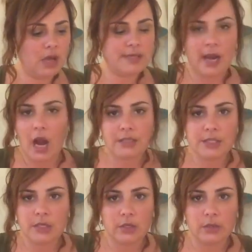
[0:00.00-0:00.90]
I'll talk
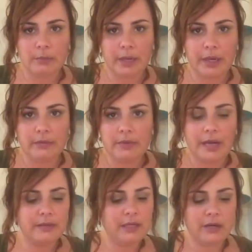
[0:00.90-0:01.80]
to you, but
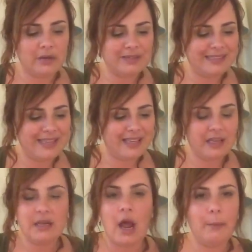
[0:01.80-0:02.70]

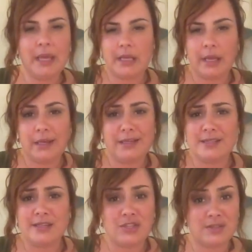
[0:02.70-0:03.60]
not making any
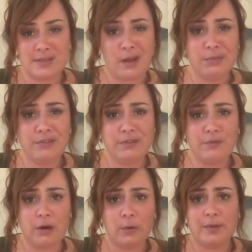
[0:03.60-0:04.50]
decisions, not moving
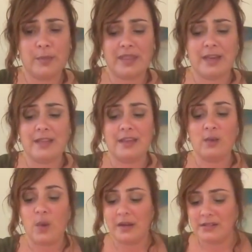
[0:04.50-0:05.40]
forward with
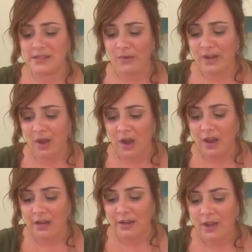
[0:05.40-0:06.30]
anything. What is going
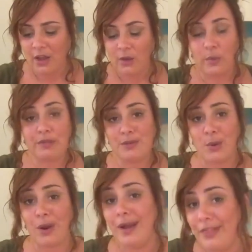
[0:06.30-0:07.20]
on with
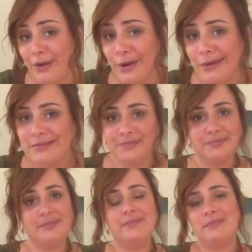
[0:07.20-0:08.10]
your other
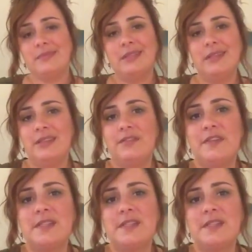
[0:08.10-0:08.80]
in the